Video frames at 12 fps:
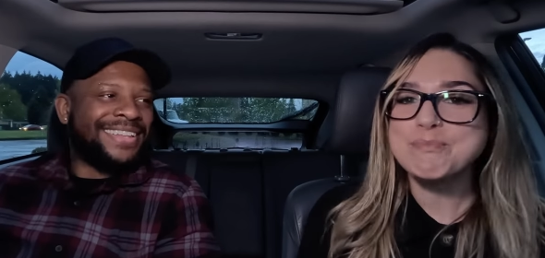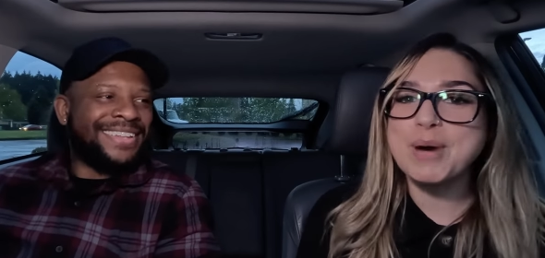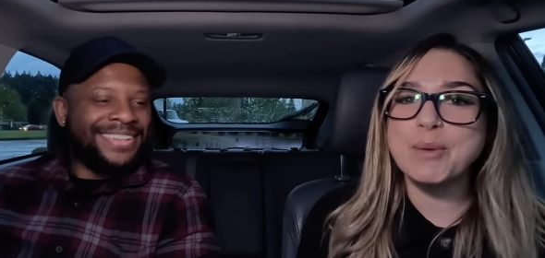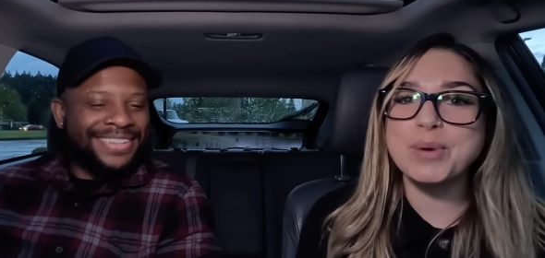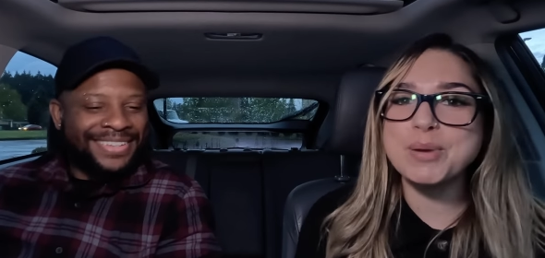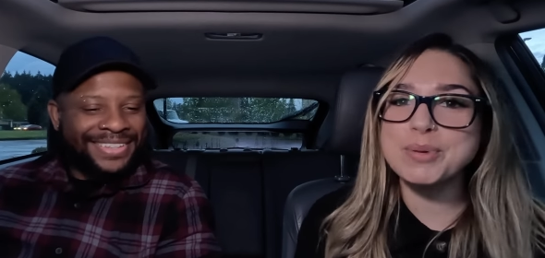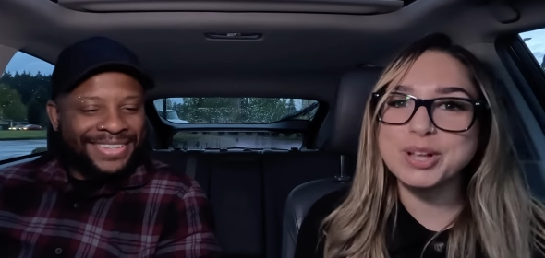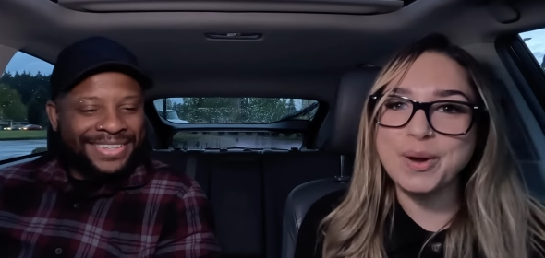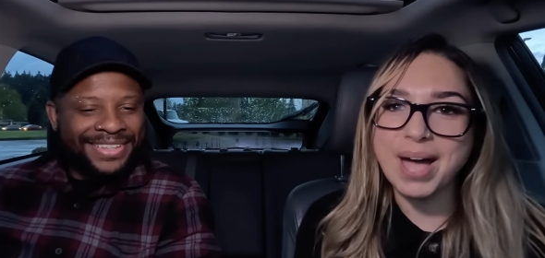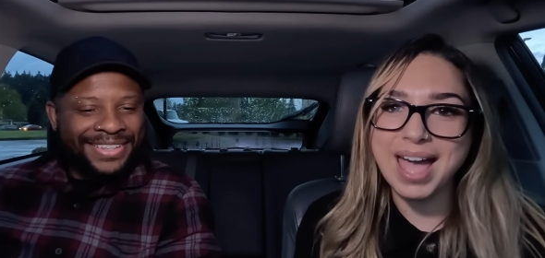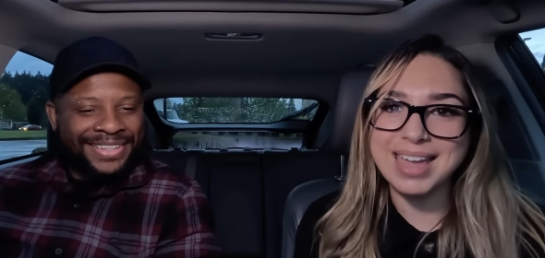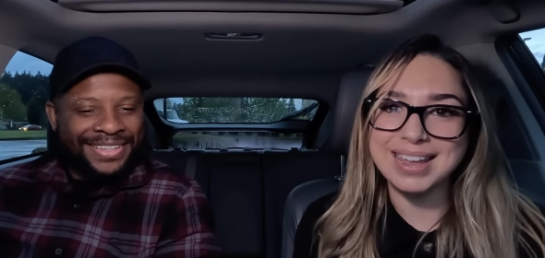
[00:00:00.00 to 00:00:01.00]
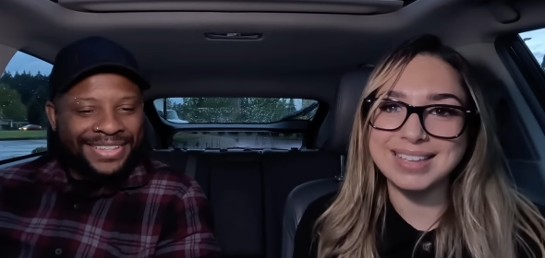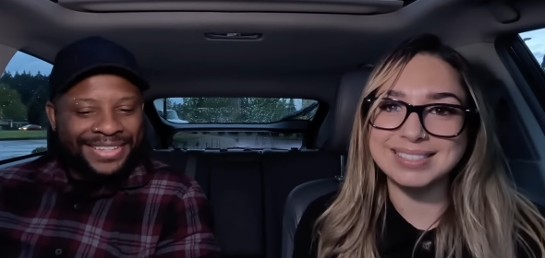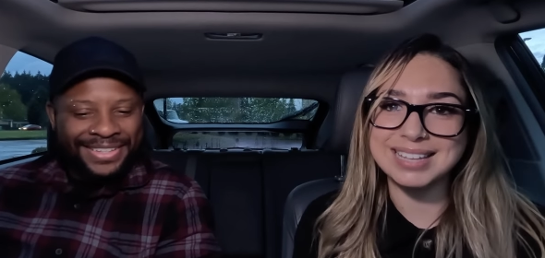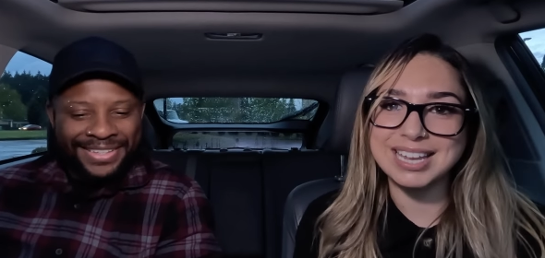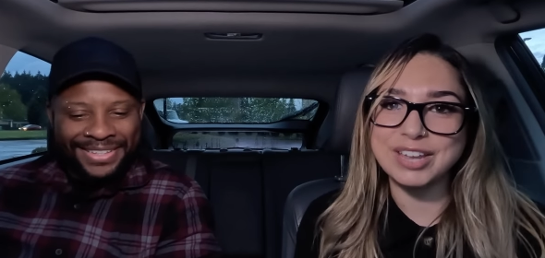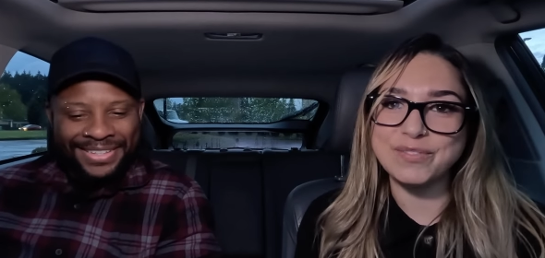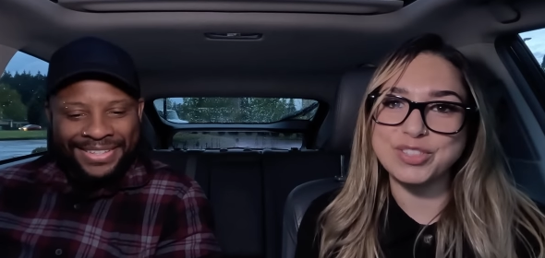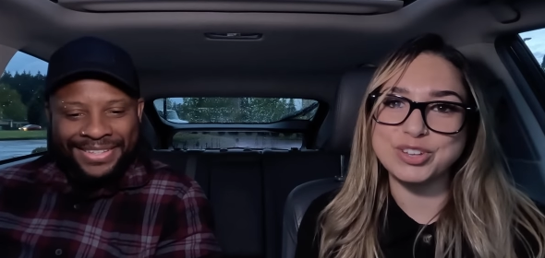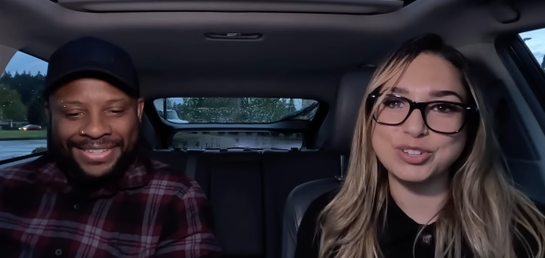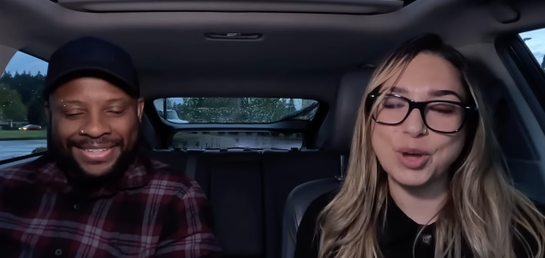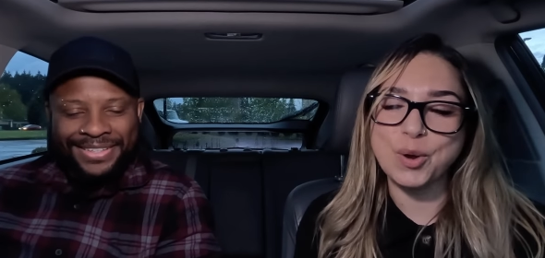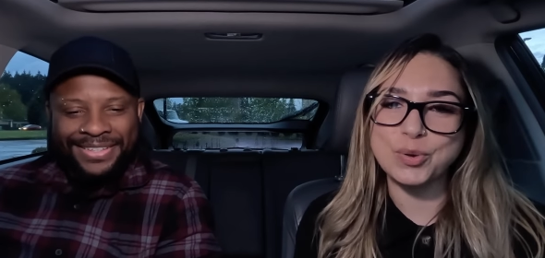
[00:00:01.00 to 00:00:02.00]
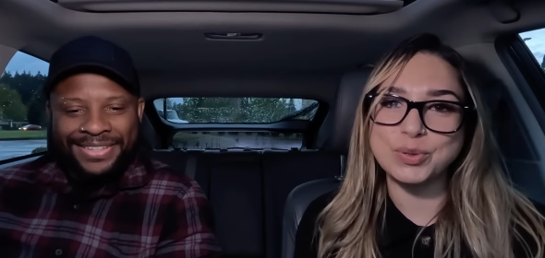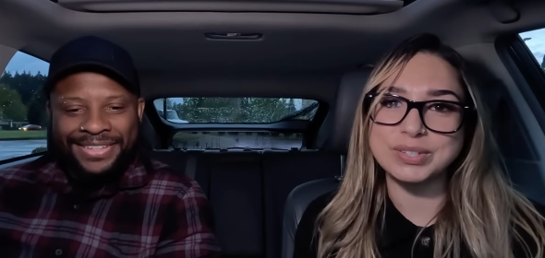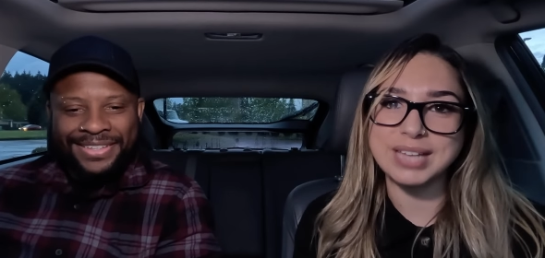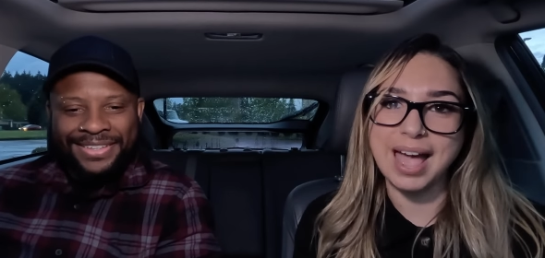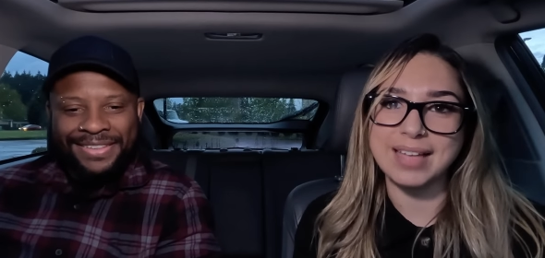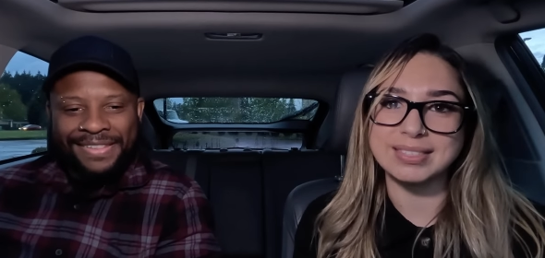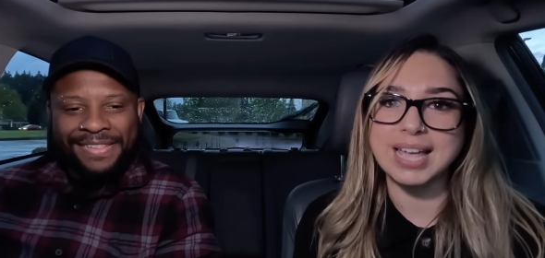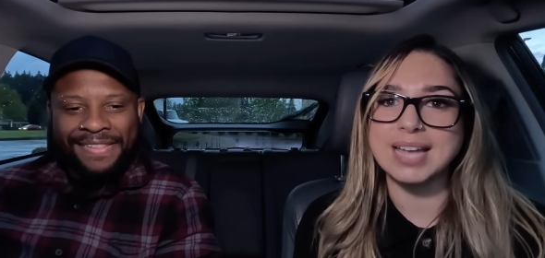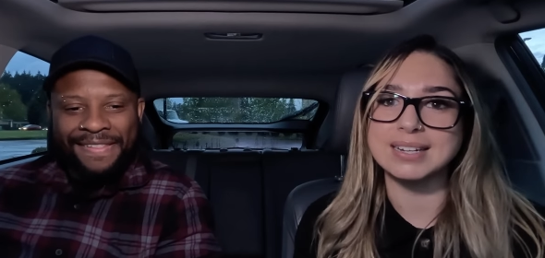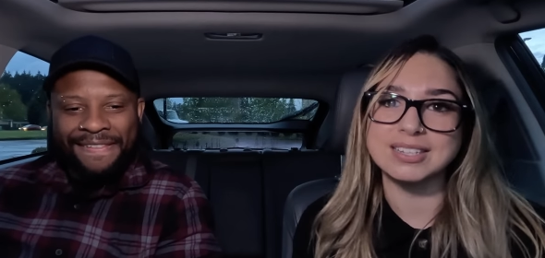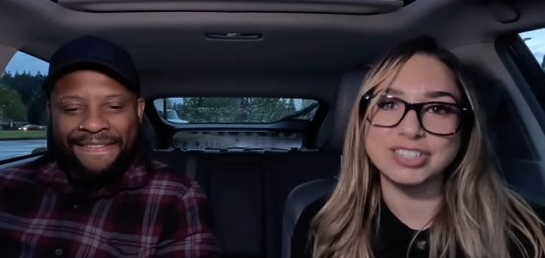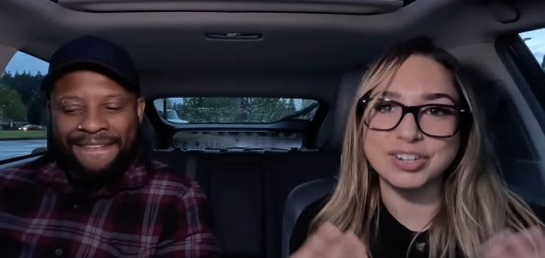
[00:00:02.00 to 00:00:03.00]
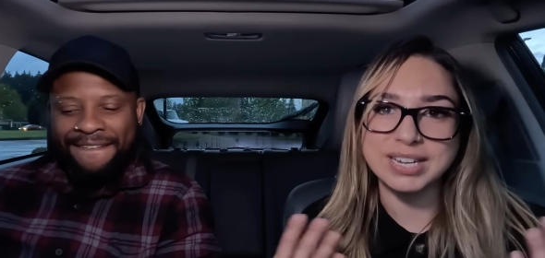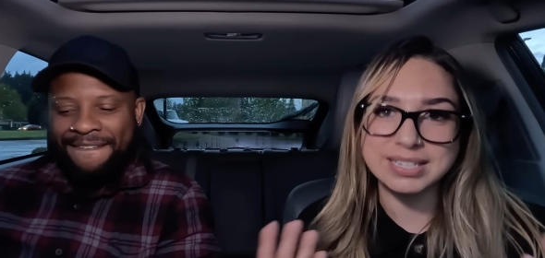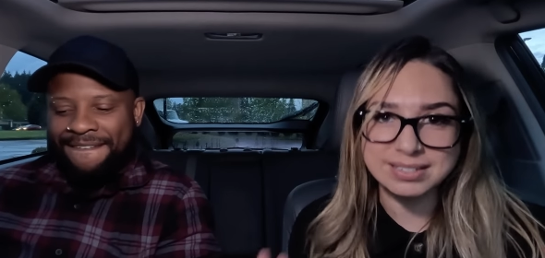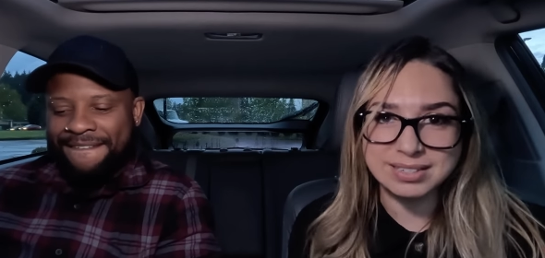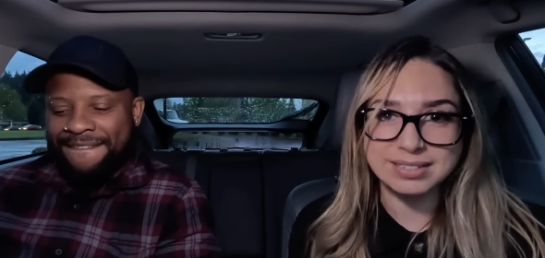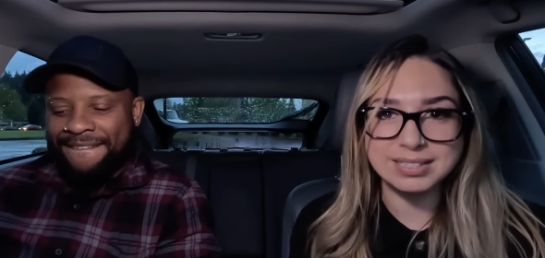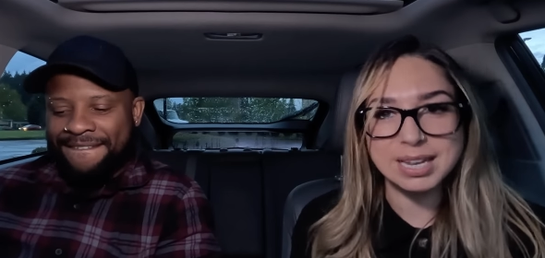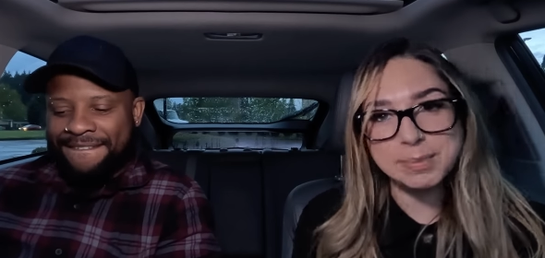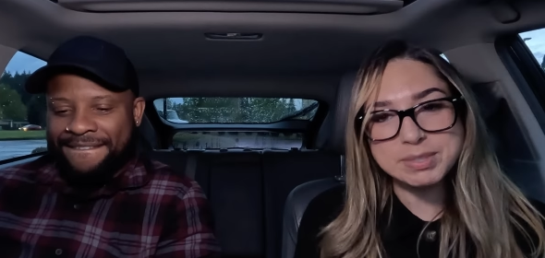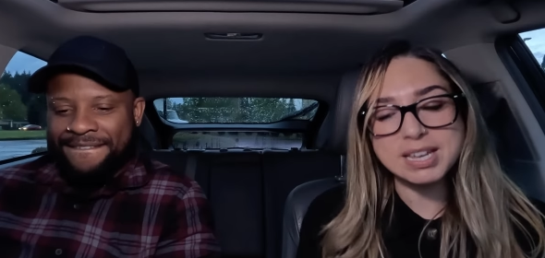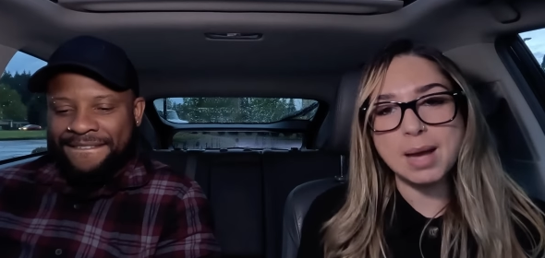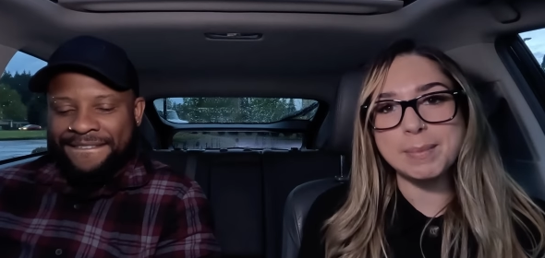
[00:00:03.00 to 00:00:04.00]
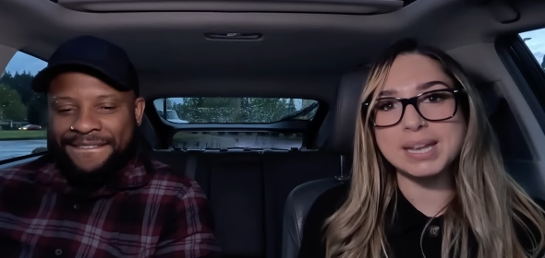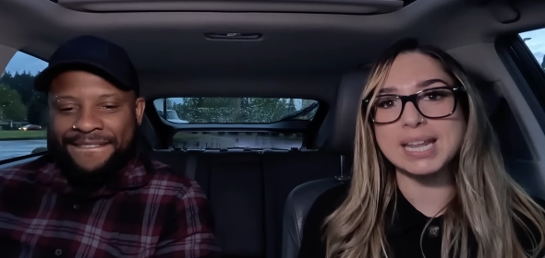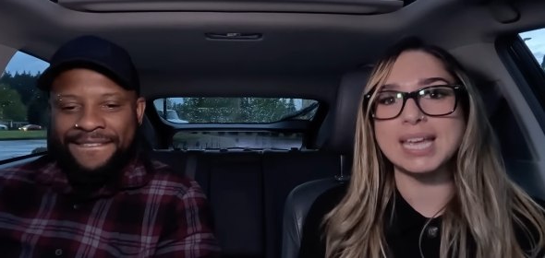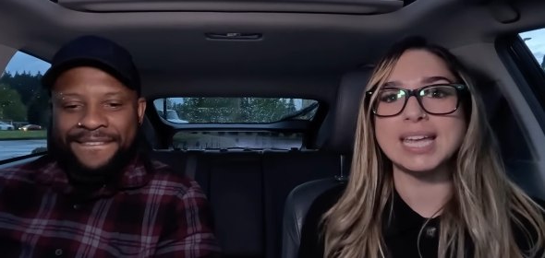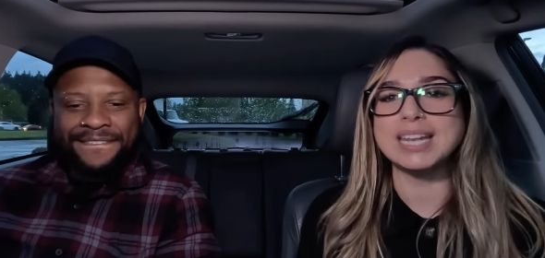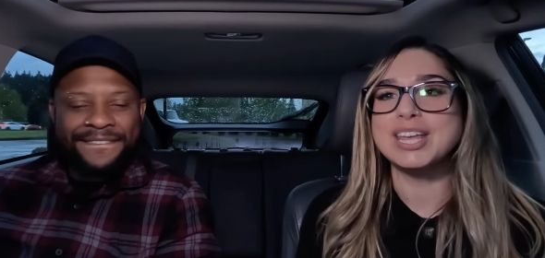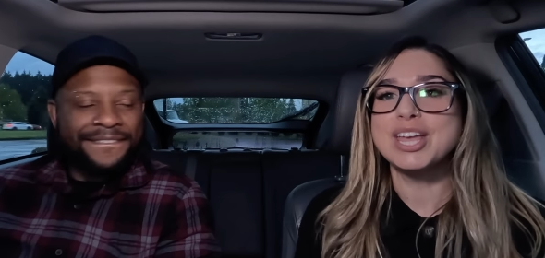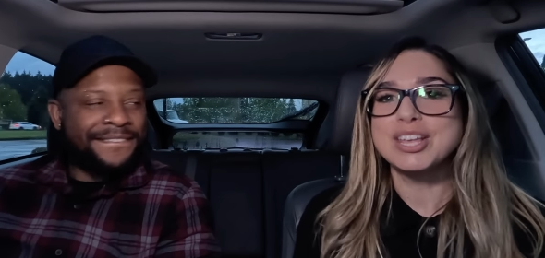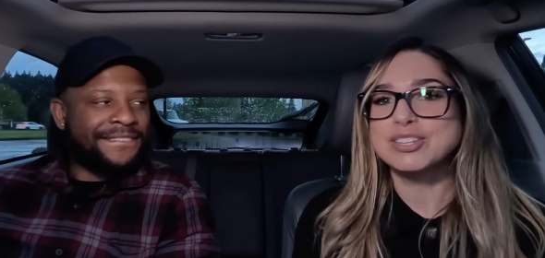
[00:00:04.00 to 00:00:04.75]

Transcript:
Speaker 1: But we will go ahead and leave the totals at the end because there is still tips coming in.